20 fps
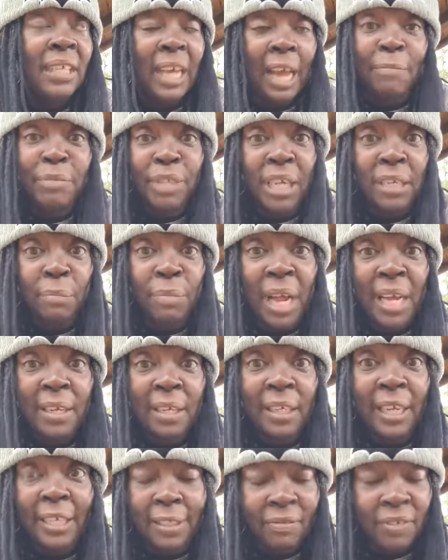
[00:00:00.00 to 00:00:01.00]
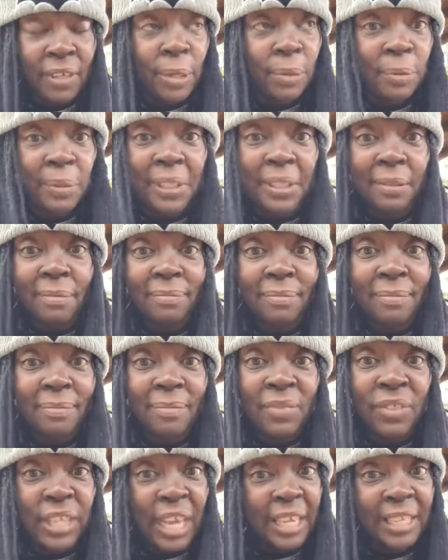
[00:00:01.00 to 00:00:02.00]
I'm telling my collective, go in.
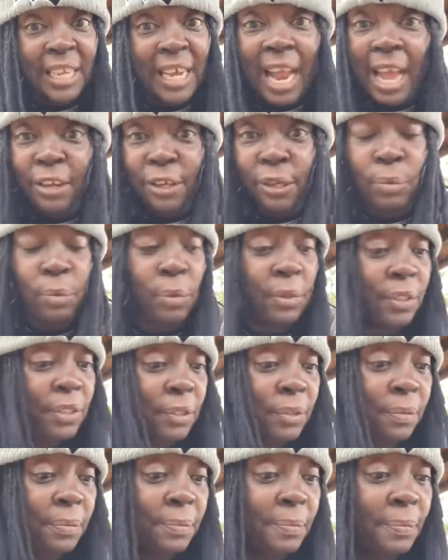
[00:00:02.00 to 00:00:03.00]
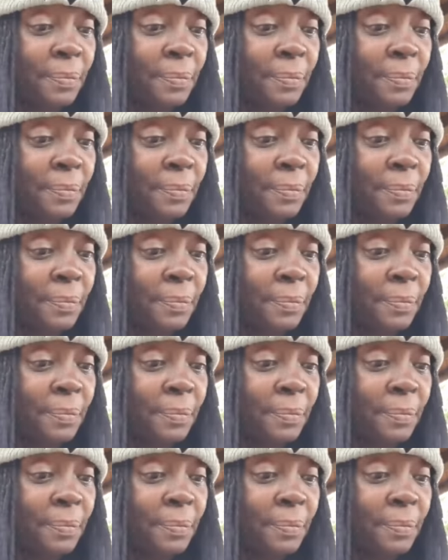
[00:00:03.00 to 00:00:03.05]
Take that how you want to.